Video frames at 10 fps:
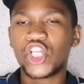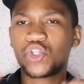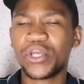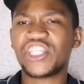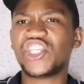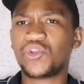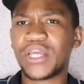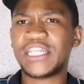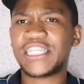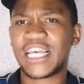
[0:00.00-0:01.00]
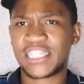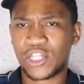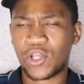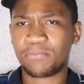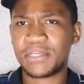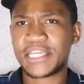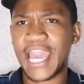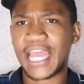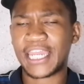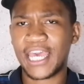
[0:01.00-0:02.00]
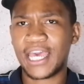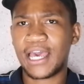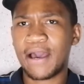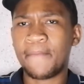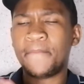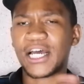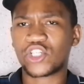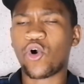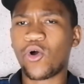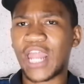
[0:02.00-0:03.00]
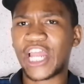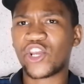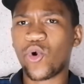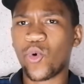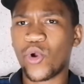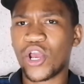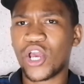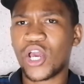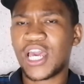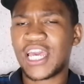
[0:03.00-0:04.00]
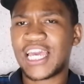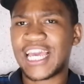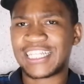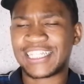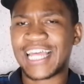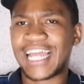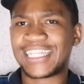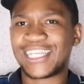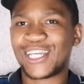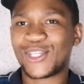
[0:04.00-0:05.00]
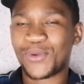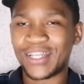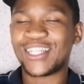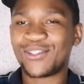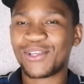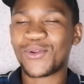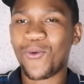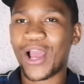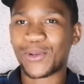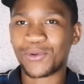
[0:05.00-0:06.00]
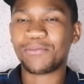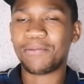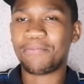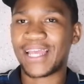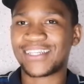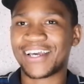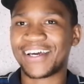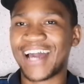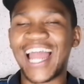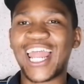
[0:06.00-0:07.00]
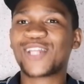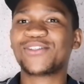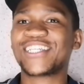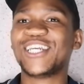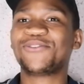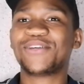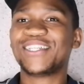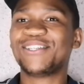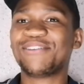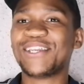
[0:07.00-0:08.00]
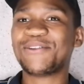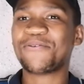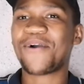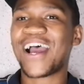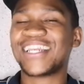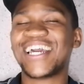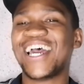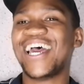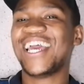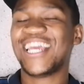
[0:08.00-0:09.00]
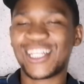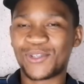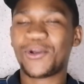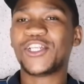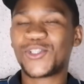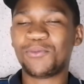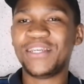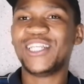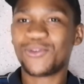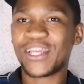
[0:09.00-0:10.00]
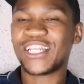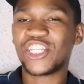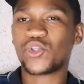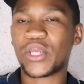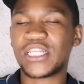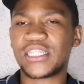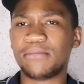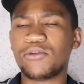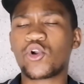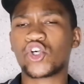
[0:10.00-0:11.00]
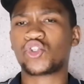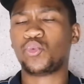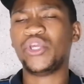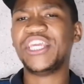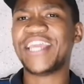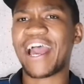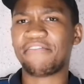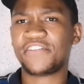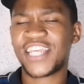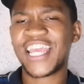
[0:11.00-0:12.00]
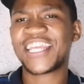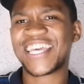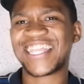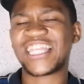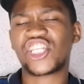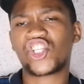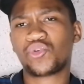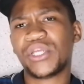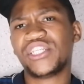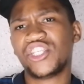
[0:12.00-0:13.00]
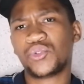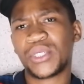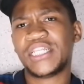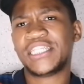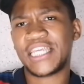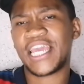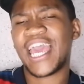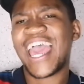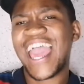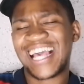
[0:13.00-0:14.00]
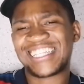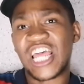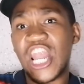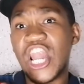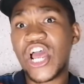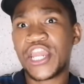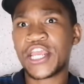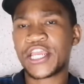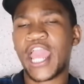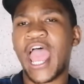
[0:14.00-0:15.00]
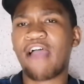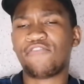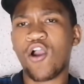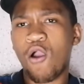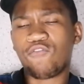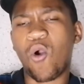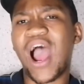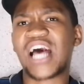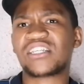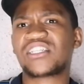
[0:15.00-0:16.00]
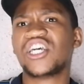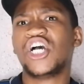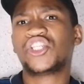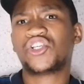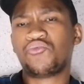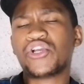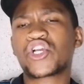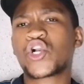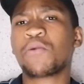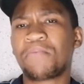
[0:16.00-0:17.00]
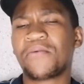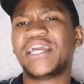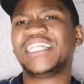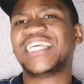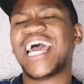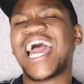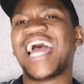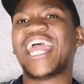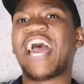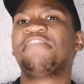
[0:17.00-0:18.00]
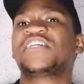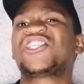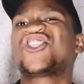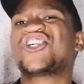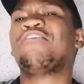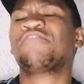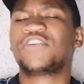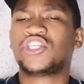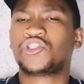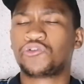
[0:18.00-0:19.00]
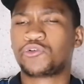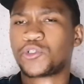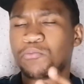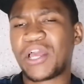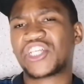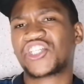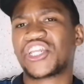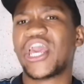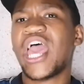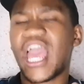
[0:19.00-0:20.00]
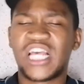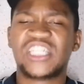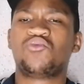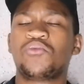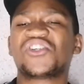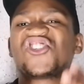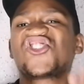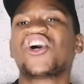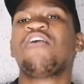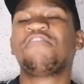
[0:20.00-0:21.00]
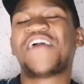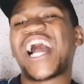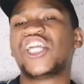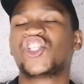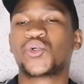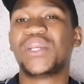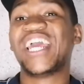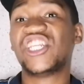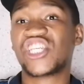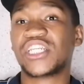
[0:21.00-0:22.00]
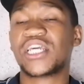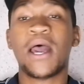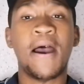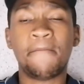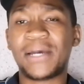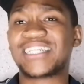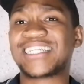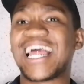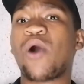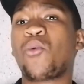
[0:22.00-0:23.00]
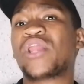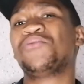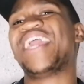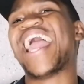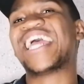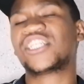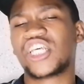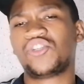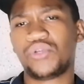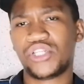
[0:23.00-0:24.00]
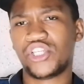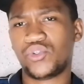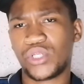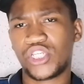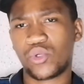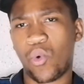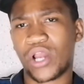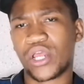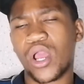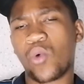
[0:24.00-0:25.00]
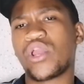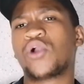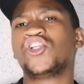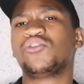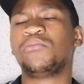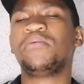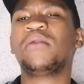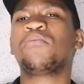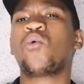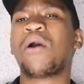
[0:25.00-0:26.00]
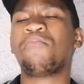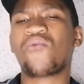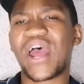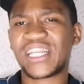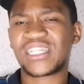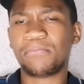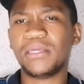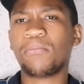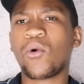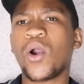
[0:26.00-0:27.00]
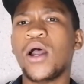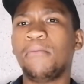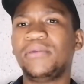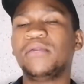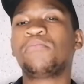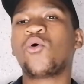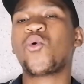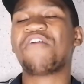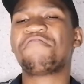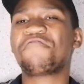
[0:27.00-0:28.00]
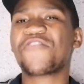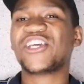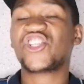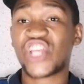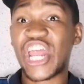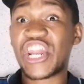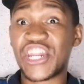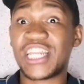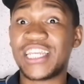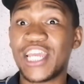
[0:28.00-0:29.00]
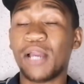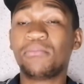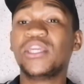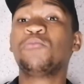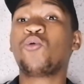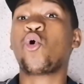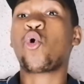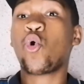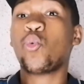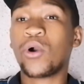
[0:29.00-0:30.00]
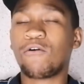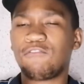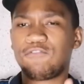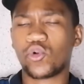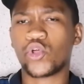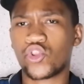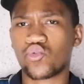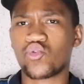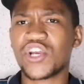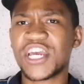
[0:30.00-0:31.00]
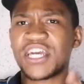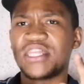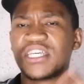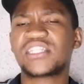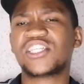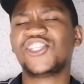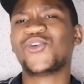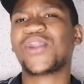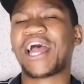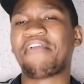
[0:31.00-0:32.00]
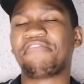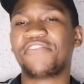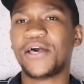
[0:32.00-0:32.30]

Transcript: 2020 has not begun, but all I know is that 2021 will be better. I like to say 2021 is going to be 2020 because we have taken this 2020 as a learning curve for us to recuperate and have a self-introspection as we were self-isolated. But now when we enter 2021, we are going to be people who are brighter people, people who are fresh and ready, people who will follow through. This is your life.